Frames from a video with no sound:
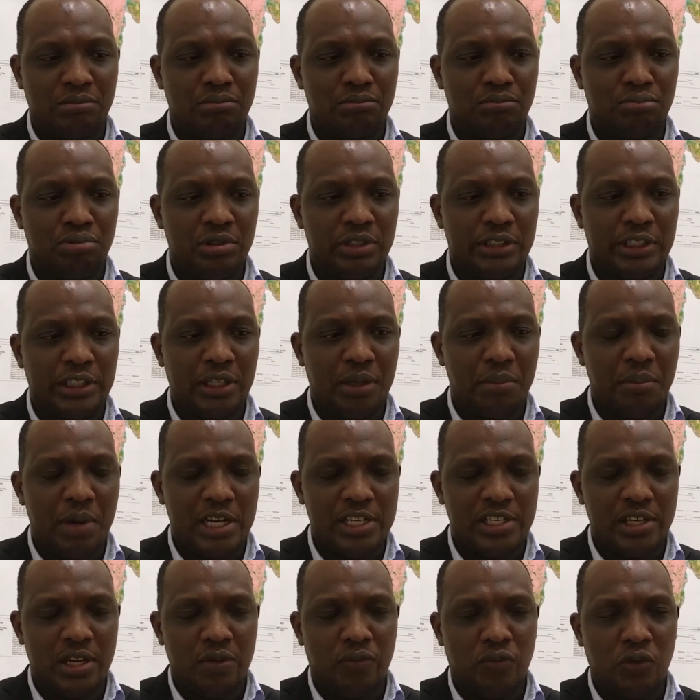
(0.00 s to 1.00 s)
putting
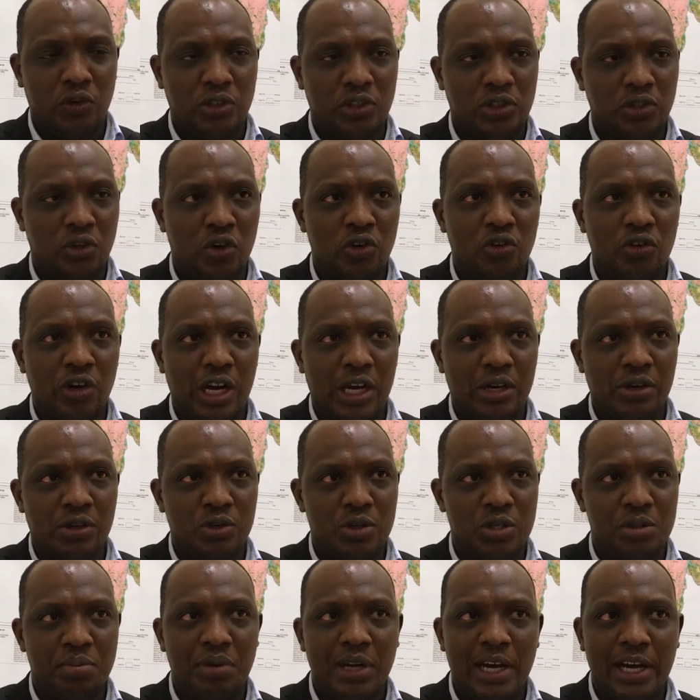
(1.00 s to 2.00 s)
much effort on land
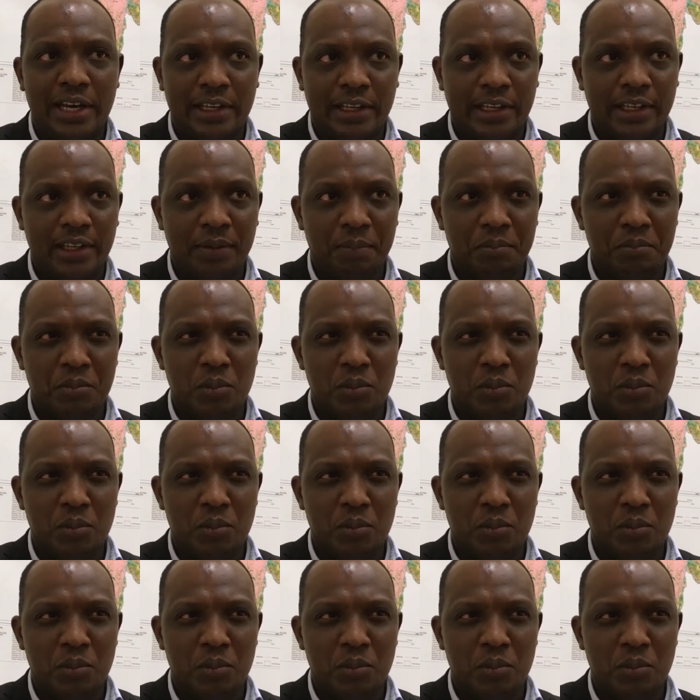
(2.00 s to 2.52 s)
use planning,